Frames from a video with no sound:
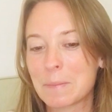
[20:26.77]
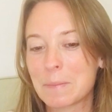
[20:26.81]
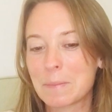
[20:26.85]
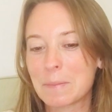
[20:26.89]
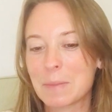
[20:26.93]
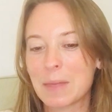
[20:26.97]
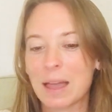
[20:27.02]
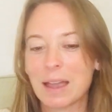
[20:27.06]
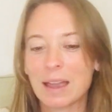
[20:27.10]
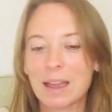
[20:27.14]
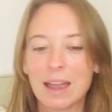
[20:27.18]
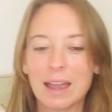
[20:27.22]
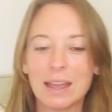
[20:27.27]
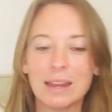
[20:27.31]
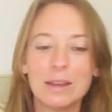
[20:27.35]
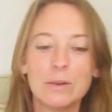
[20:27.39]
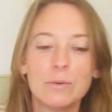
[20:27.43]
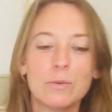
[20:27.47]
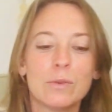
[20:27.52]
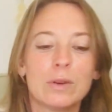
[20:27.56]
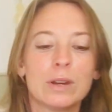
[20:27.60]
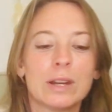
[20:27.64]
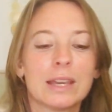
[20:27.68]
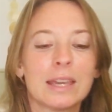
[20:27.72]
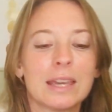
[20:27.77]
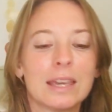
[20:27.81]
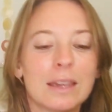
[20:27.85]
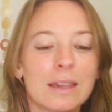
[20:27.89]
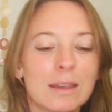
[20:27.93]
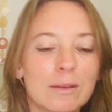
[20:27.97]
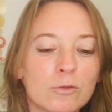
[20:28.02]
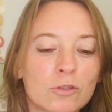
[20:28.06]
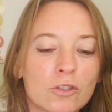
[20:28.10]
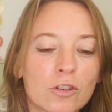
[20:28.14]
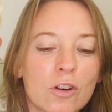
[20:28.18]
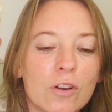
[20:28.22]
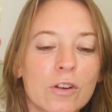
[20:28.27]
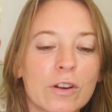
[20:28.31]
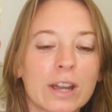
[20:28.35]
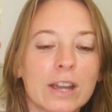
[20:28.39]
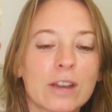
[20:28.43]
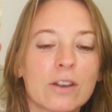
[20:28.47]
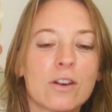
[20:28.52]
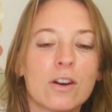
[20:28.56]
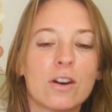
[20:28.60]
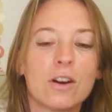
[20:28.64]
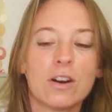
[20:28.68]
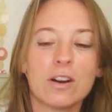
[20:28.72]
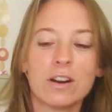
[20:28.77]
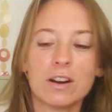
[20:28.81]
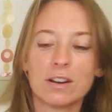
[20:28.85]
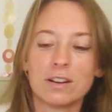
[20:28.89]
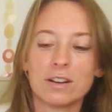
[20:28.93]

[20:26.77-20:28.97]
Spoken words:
I kind of want to keep drawing cards.